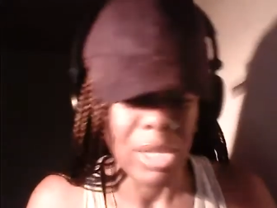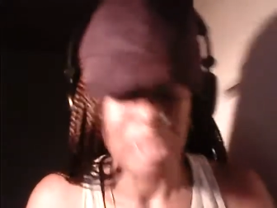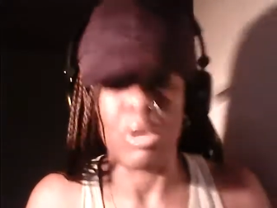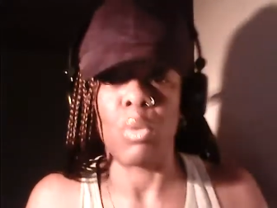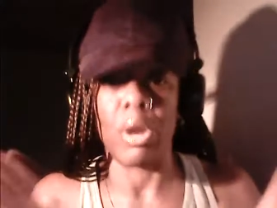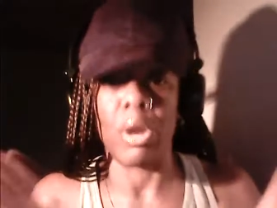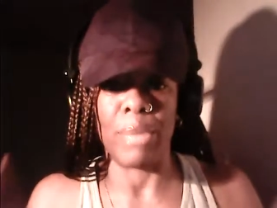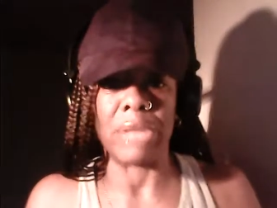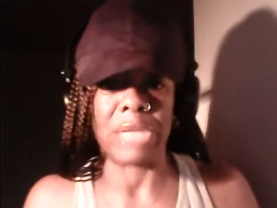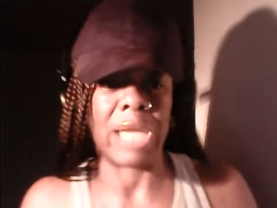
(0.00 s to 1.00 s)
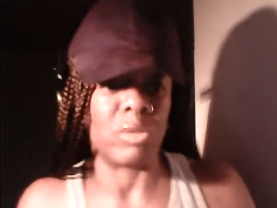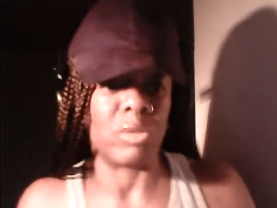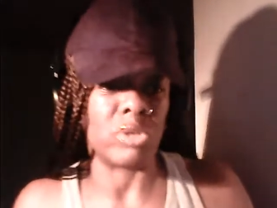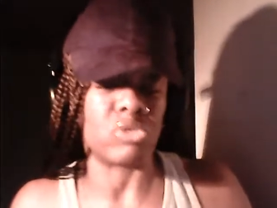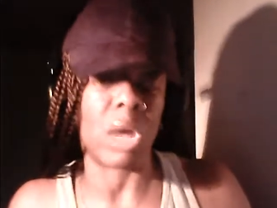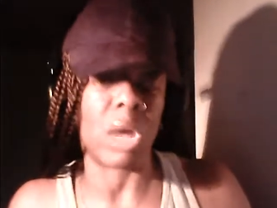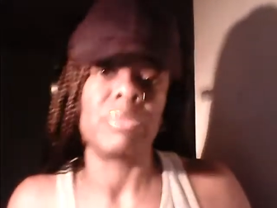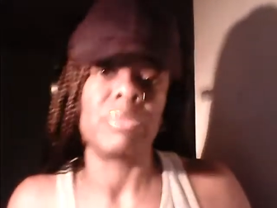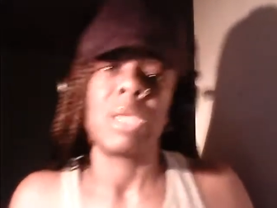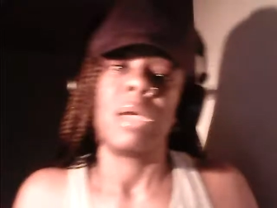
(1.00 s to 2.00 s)
don't worry about that. It will
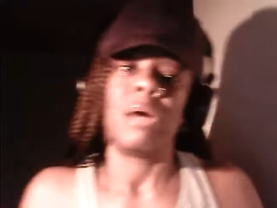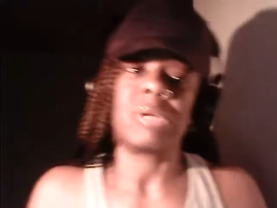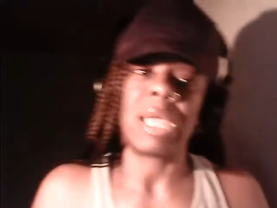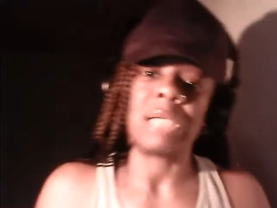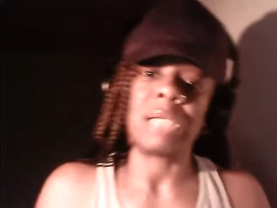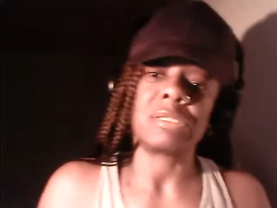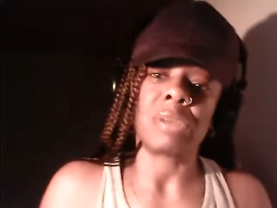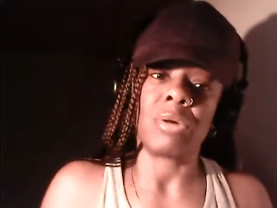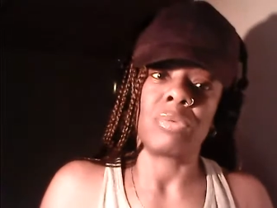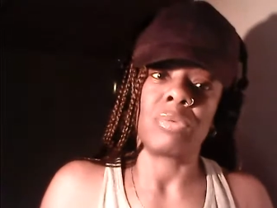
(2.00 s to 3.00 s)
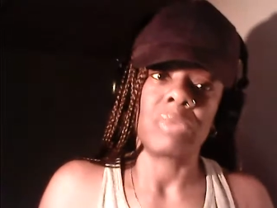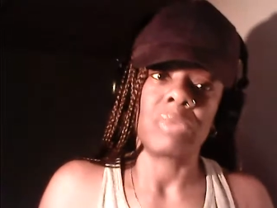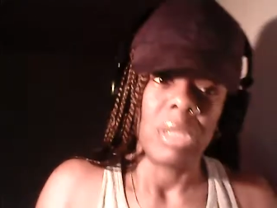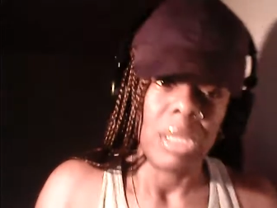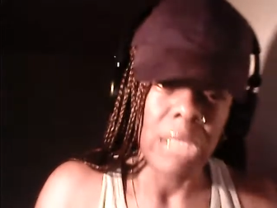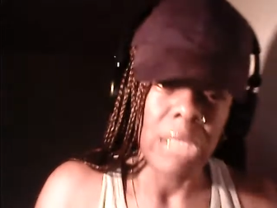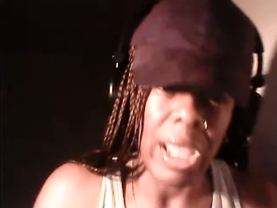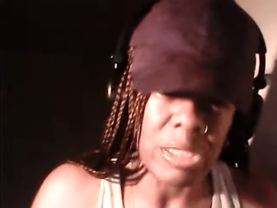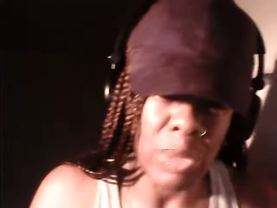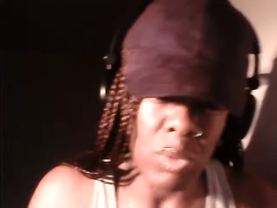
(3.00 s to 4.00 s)
drop. Okay, so
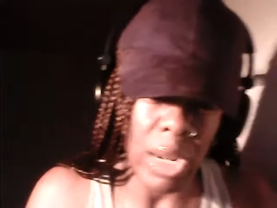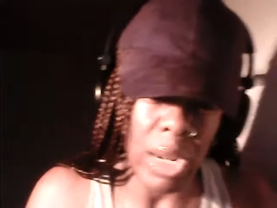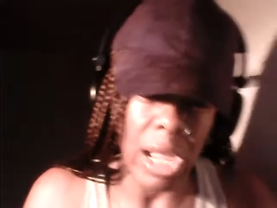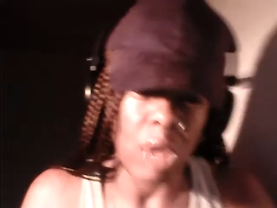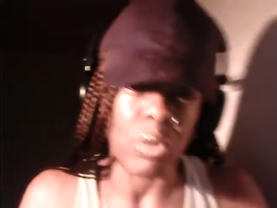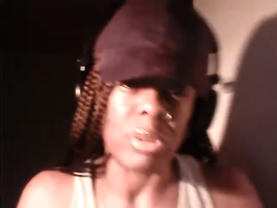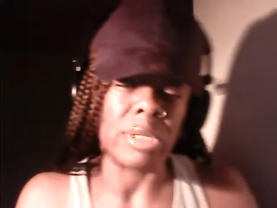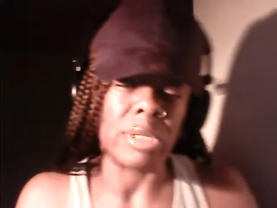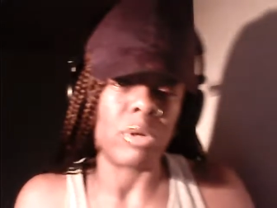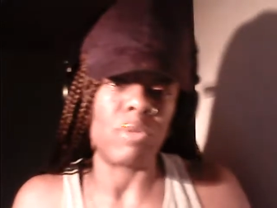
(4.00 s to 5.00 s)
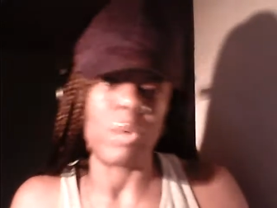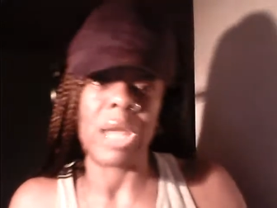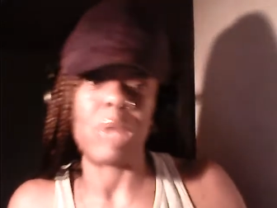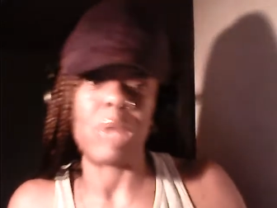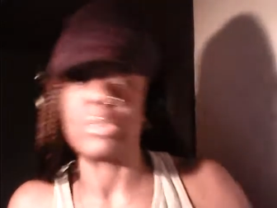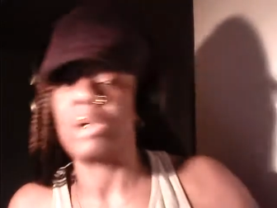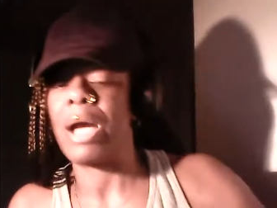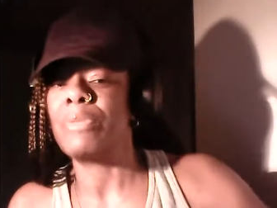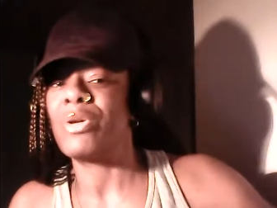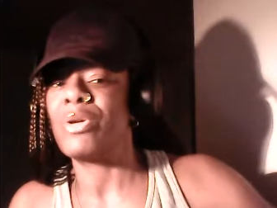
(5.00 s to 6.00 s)
now it's been 1 hour, a little over 1 hour. So
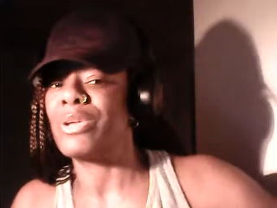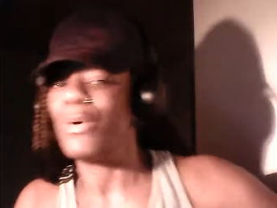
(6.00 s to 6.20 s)
I'm going to go